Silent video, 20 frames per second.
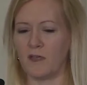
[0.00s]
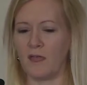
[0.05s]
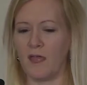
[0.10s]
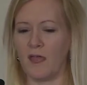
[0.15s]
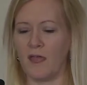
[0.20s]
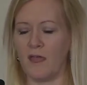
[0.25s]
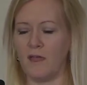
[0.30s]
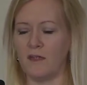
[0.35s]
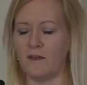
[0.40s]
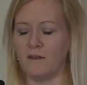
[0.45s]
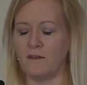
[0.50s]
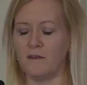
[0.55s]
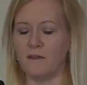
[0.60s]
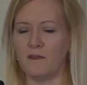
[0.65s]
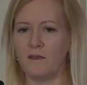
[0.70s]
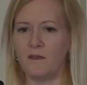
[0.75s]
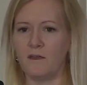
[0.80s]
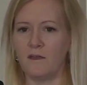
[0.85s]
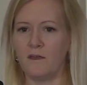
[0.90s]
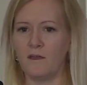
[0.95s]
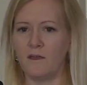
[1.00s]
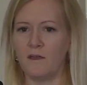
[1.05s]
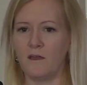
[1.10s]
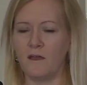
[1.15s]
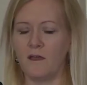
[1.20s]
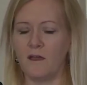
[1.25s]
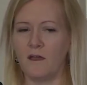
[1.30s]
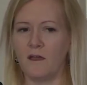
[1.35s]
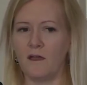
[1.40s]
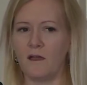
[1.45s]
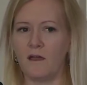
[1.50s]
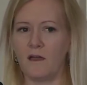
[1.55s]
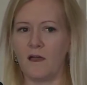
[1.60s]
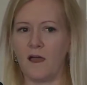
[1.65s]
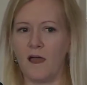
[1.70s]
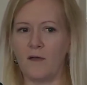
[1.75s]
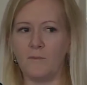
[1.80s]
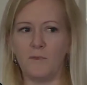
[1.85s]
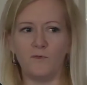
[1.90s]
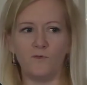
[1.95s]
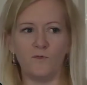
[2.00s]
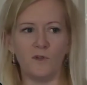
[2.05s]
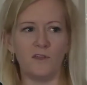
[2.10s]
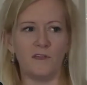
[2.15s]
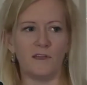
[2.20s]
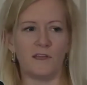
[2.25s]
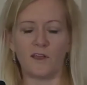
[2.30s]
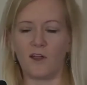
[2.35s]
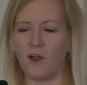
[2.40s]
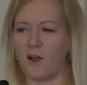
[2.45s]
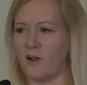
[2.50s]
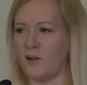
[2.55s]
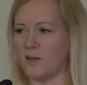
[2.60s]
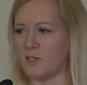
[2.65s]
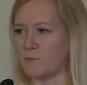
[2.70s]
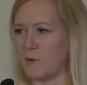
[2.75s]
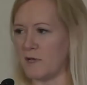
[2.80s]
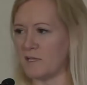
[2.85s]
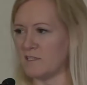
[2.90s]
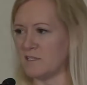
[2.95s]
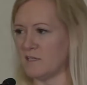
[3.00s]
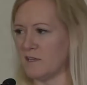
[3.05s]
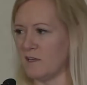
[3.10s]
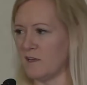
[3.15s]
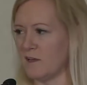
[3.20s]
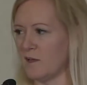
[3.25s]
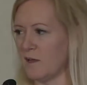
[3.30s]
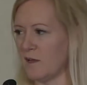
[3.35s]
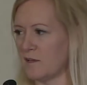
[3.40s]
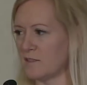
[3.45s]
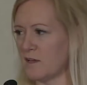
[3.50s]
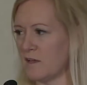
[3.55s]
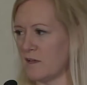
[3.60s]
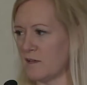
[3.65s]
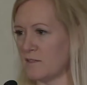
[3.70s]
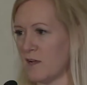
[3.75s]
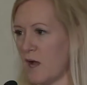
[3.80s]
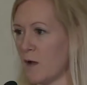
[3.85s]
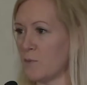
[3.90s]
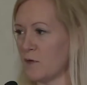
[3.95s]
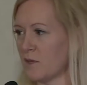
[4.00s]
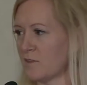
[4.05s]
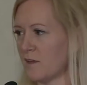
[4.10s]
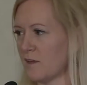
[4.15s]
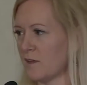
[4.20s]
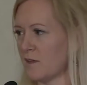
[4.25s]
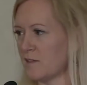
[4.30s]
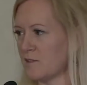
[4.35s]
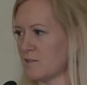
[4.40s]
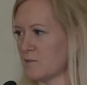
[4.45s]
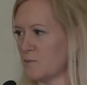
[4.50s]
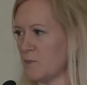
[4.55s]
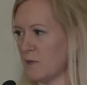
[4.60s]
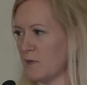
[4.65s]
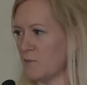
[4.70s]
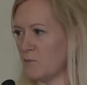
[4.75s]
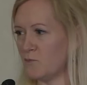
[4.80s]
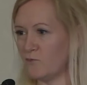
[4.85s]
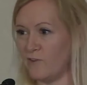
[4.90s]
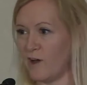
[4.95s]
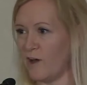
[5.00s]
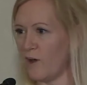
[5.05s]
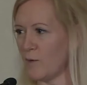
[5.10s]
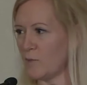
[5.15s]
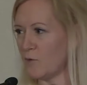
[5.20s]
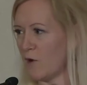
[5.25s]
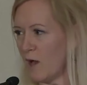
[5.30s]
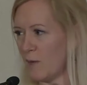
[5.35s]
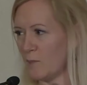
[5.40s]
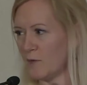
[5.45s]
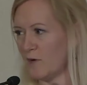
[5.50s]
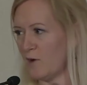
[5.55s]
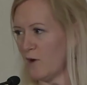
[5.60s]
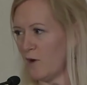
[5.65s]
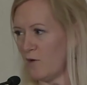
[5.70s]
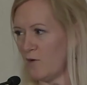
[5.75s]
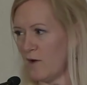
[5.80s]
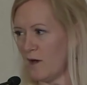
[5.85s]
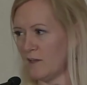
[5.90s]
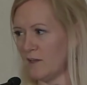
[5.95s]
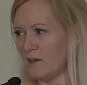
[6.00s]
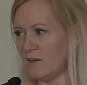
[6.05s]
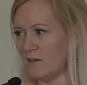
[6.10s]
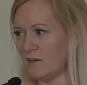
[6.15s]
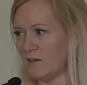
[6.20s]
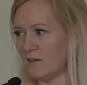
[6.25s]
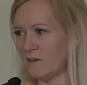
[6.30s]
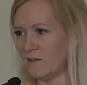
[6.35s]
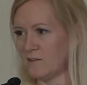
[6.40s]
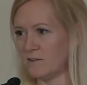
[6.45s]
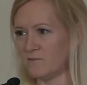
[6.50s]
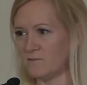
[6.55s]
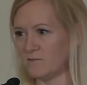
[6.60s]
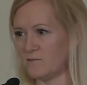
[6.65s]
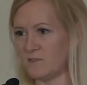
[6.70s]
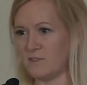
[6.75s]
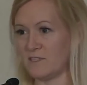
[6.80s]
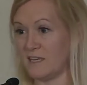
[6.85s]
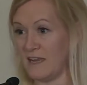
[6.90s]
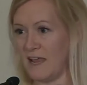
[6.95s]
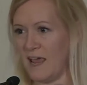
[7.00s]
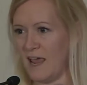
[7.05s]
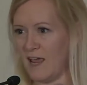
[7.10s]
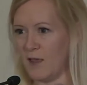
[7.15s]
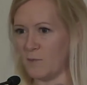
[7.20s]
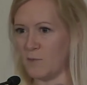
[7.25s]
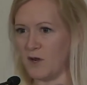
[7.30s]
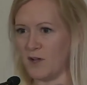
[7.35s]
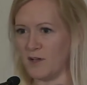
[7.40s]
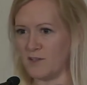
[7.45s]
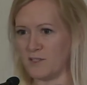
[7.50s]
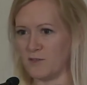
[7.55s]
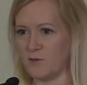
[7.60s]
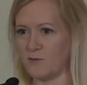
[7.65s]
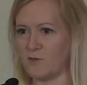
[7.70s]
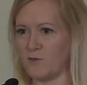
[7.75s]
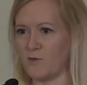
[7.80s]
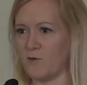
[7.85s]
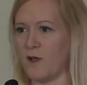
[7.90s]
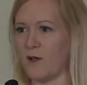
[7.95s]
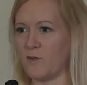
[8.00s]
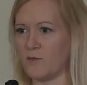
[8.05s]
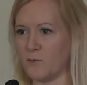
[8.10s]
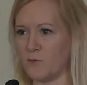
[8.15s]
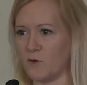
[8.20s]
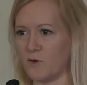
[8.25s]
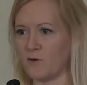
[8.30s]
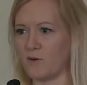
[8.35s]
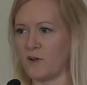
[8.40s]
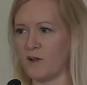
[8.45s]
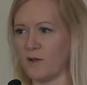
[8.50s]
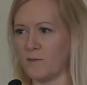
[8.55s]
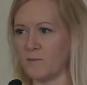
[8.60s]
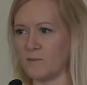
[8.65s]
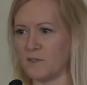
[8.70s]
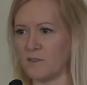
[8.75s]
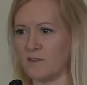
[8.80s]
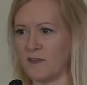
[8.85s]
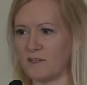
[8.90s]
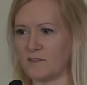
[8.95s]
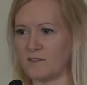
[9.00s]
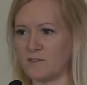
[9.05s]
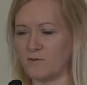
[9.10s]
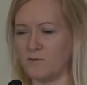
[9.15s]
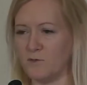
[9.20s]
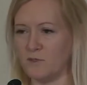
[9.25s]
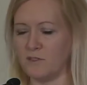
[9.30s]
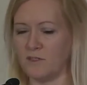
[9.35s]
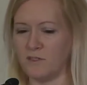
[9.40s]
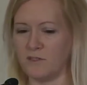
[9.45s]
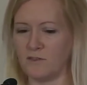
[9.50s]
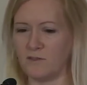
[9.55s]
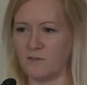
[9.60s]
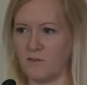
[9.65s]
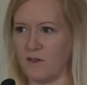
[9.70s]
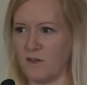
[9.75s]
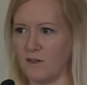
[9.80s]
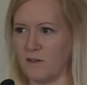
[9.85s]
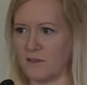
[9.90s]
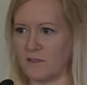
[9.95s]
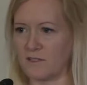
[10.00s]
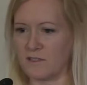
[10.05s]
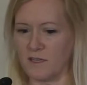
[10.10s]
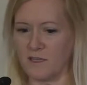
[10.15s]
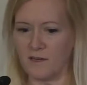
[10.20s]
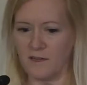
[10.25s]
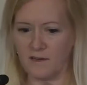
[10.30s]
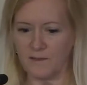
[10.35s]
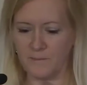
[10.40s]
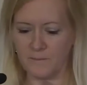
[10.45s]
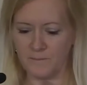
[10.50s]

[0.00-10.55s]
and I've been really encouraged by seeing a topic that has been very prominent already today, but also throughout the program. So that's really exciting.